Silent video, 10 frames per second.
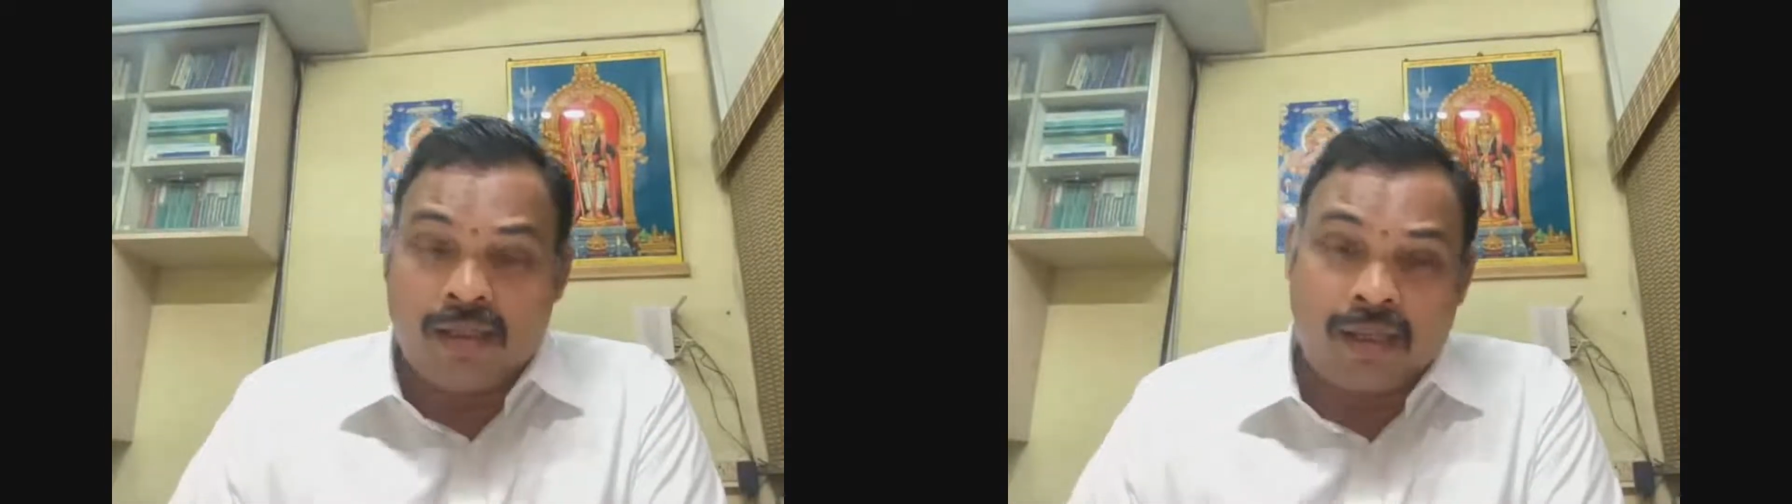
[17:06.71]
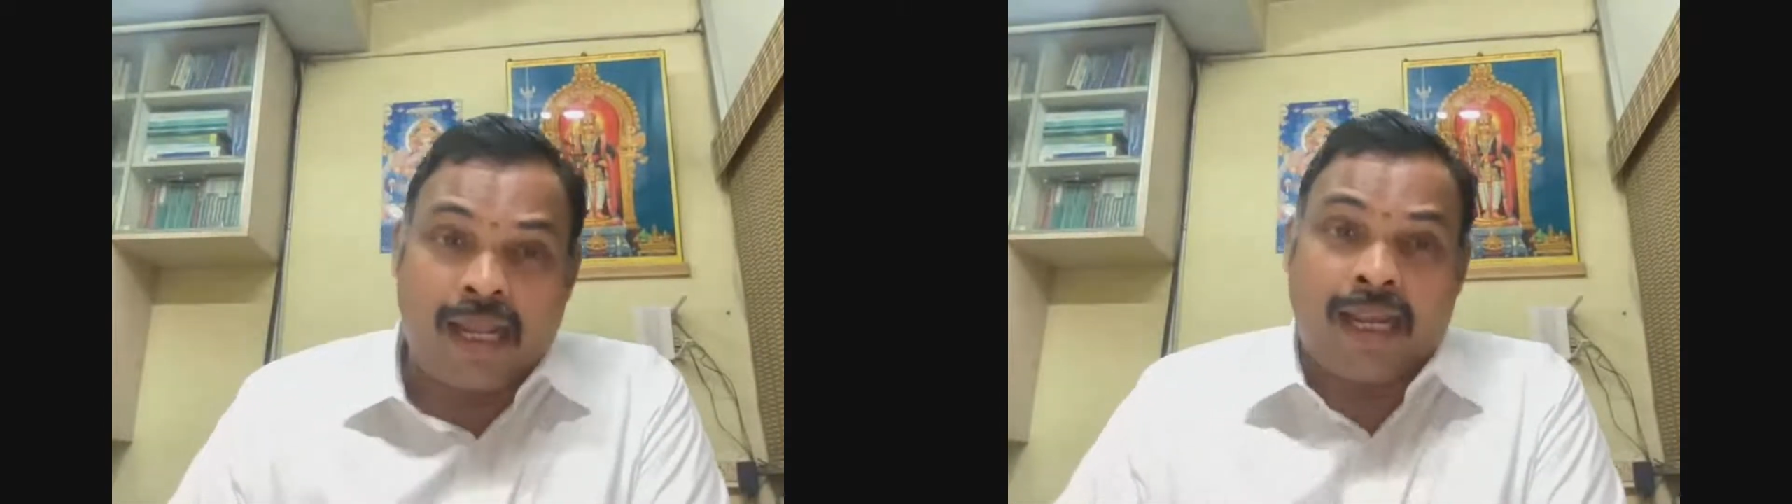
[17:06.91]

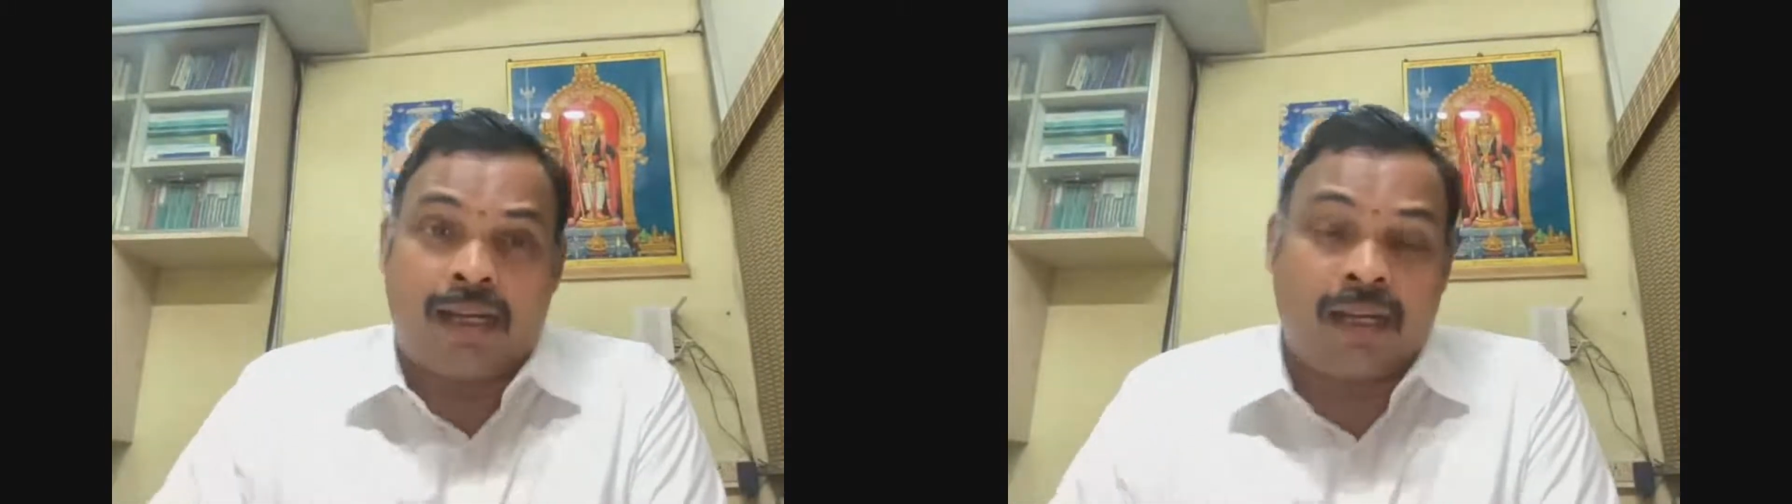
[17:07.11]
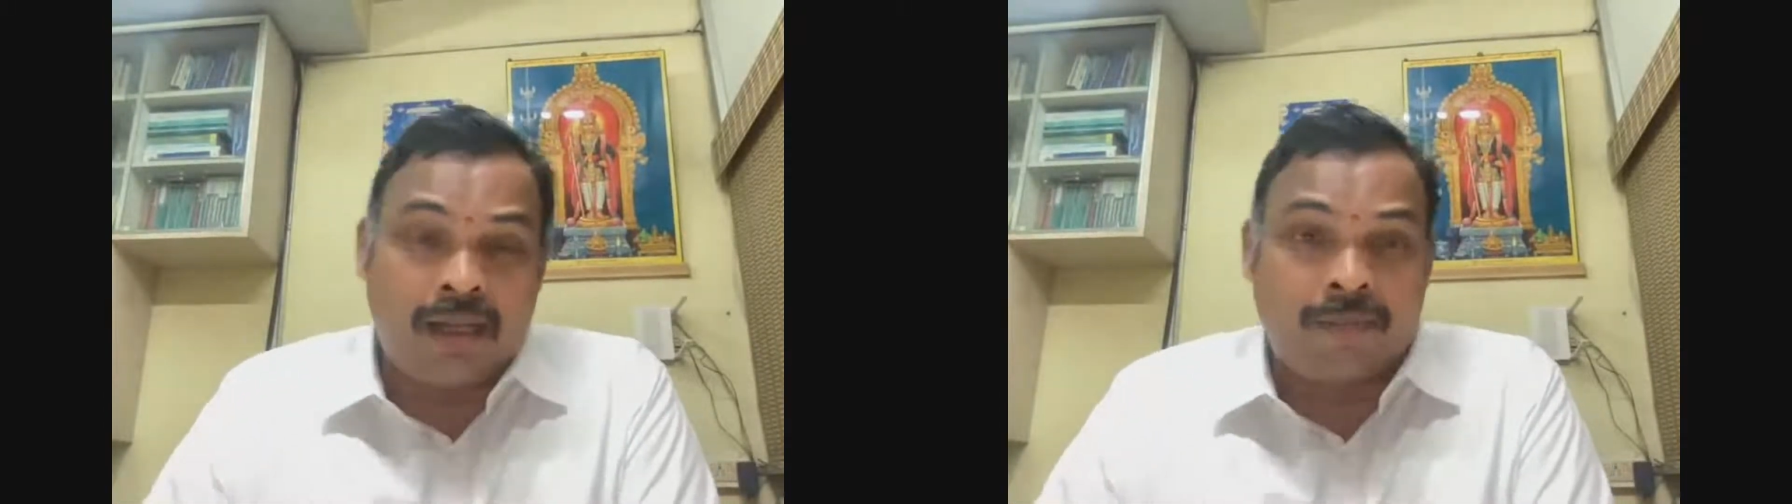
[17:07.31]
like
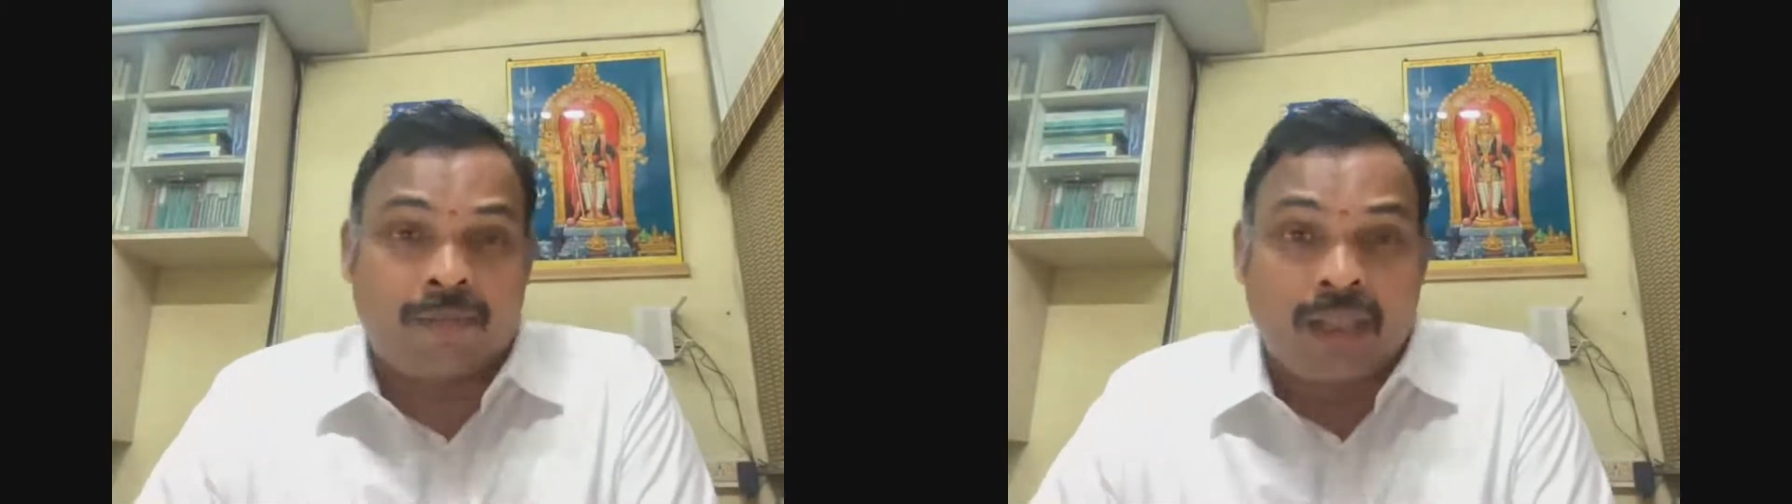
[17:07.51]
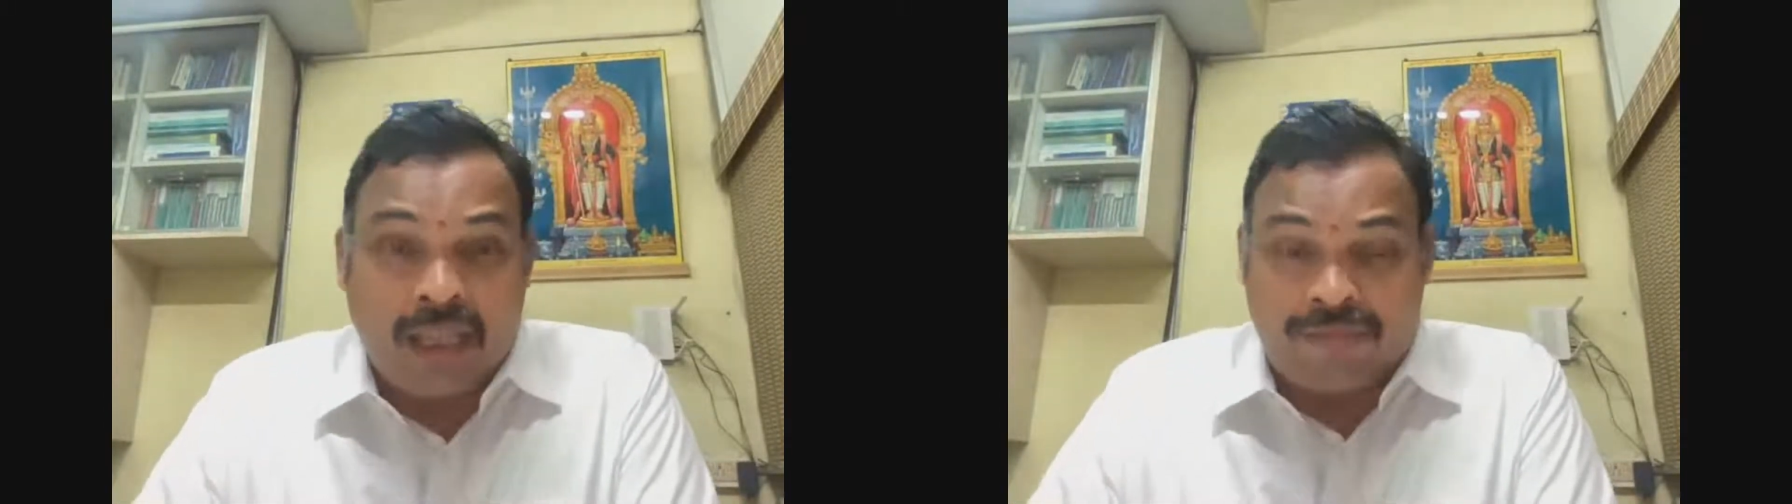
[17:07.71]

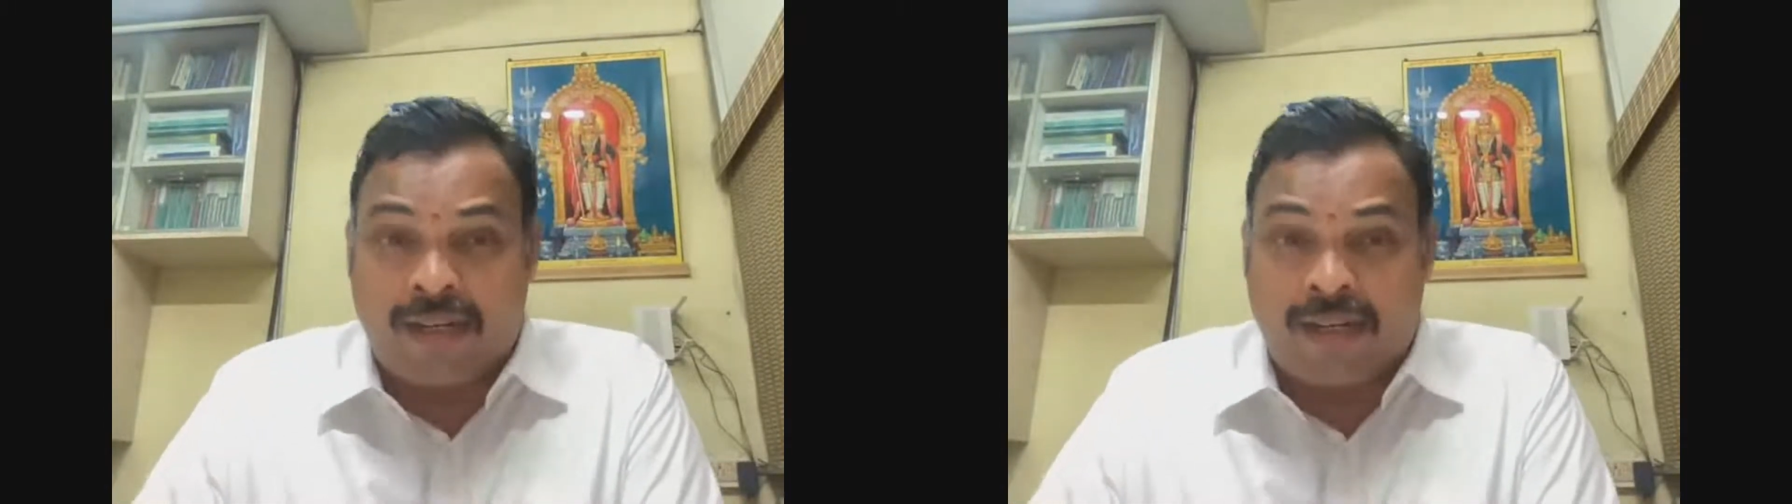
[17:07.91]
if